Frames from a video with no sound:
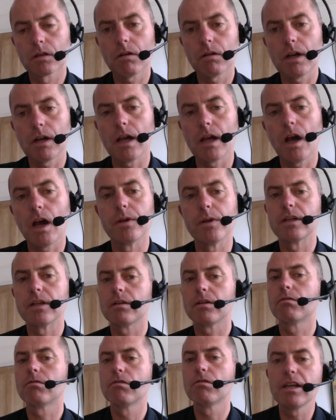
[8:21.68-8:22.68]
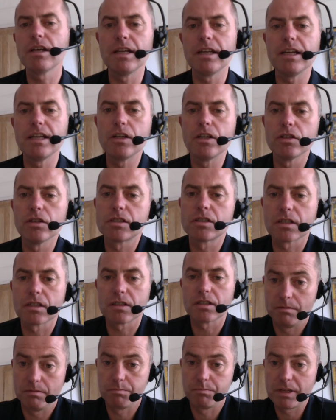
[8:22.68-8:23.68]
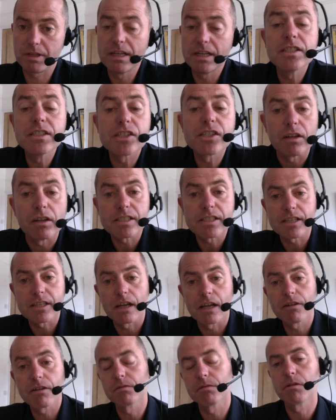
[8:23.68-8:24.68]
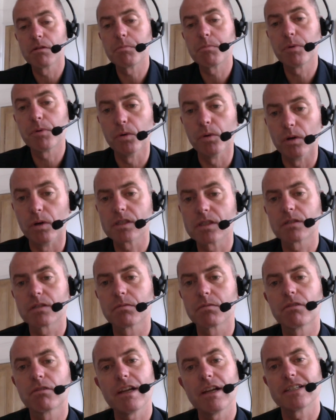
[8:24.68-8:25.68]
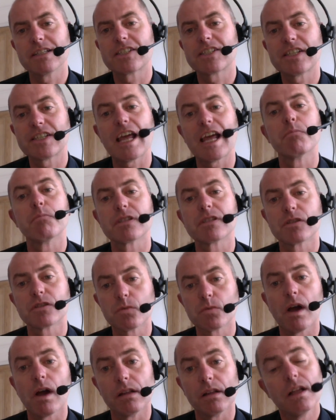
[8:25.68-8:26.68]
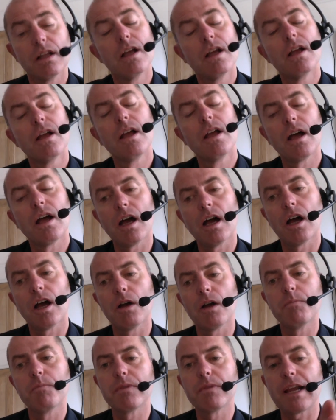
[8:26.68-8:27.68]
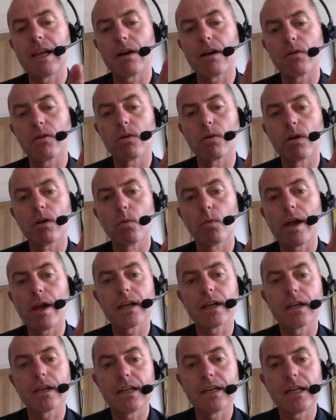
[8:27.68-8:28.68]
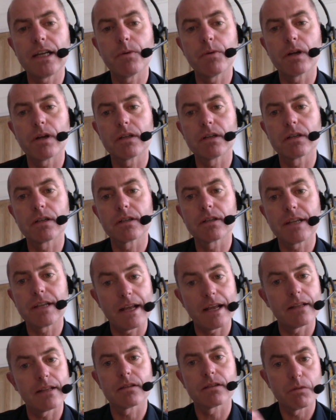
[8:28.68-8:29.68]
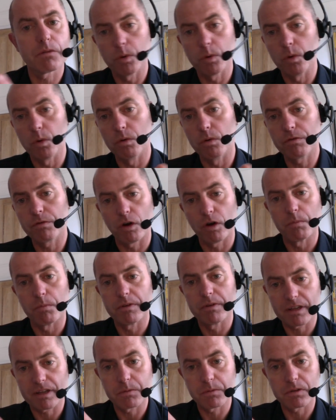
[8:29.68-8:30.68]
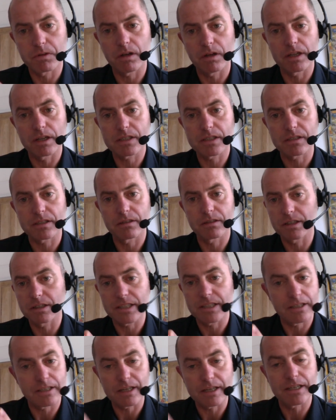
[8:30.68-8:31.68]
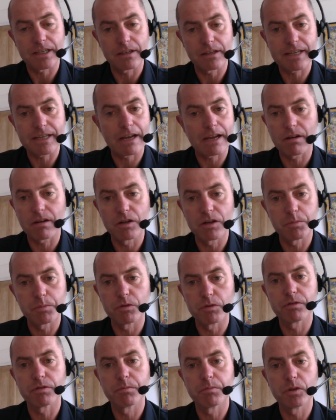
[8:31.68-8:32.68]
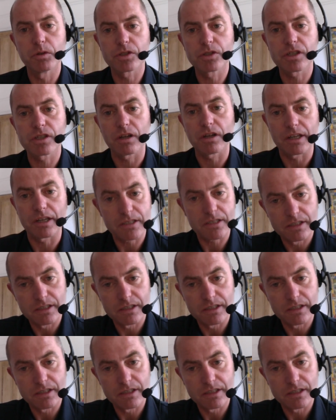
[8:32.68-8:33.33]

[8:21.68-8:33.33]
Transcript: Great, Owen. Really good insights there from the report, and some great steps as well. Now, where can anyone get the report from if they would like to? Is it downloadable from your site?